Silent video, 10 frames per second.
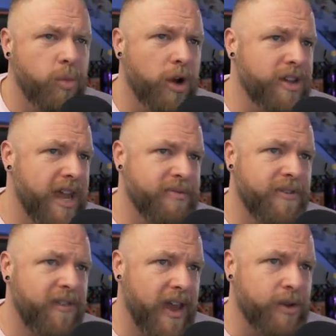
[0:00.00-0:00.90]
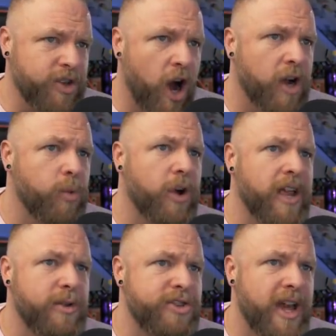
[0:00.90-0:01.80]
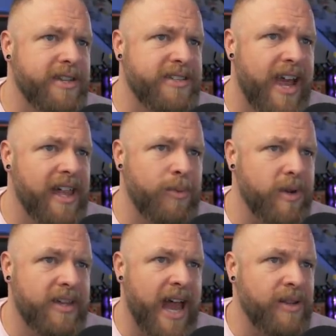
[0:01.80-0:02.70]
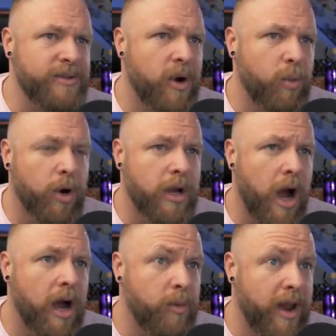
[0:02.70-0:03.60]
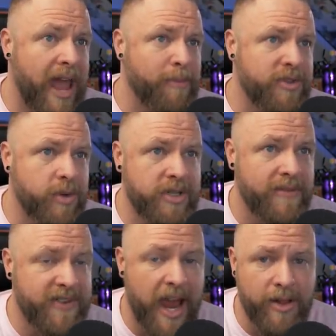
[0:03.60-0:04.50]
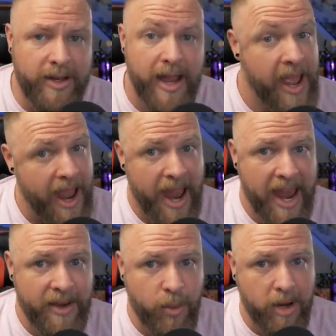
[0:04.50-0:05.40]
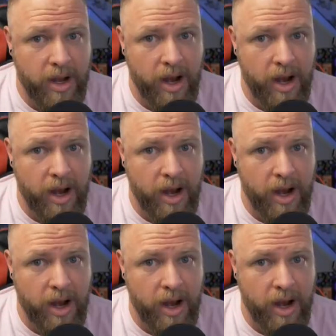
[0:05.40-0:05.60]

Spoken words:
work never fails. Hard work outshines talent when talent don't work hard. What happens when you have talent and work